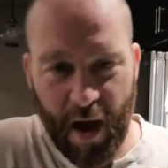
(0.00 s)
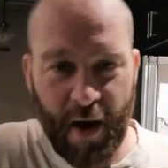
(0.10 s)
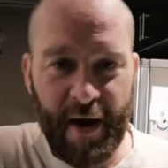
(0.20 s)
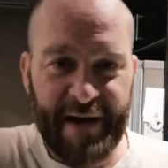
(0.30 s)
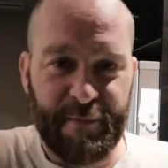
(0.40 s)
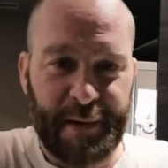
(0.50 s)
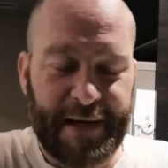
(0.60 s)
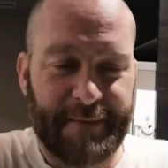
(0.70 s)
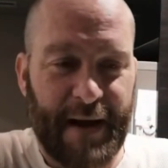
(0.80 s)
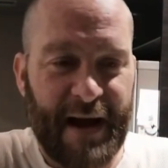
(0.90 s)
All right,
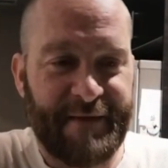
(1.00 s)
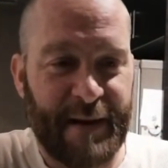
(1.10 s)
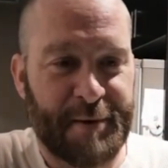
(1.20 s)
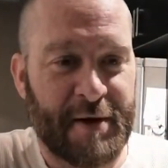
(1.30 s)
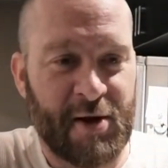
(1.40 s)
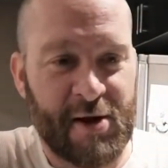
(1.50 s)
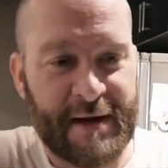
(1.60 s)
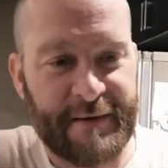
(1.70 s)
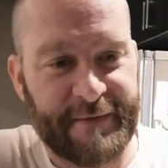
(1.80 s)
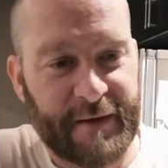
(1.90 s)
everybody. I've yammered on long
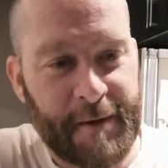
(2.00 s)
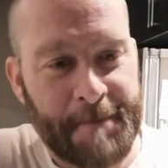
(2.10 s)
enough.